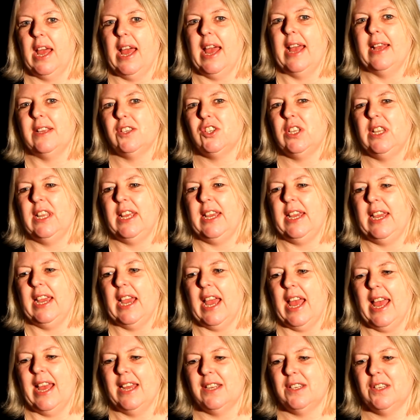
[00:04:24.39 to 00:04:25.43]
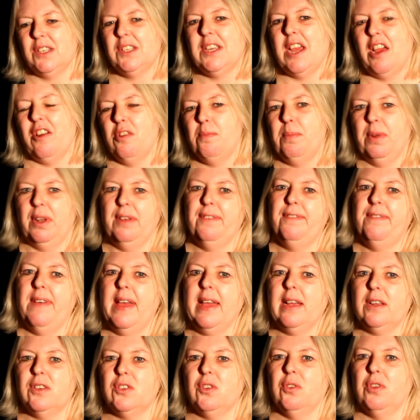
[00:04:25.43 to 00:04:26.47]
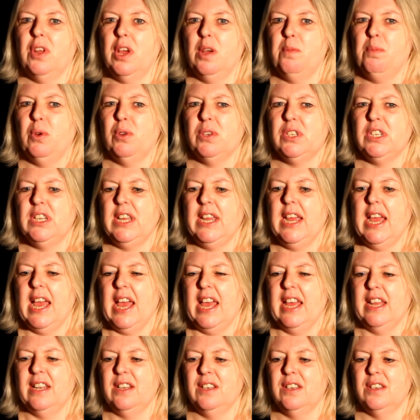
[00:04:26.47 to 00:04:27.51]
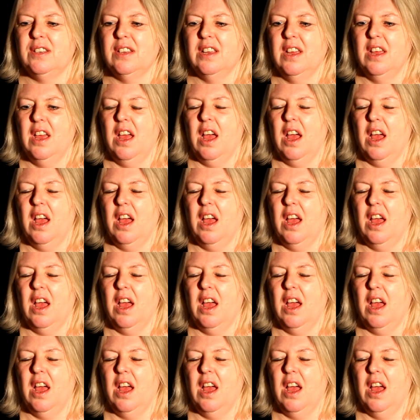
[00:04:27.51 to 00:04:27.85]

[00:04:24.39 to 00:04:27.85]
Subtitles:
actually had a terrible effect on her body, and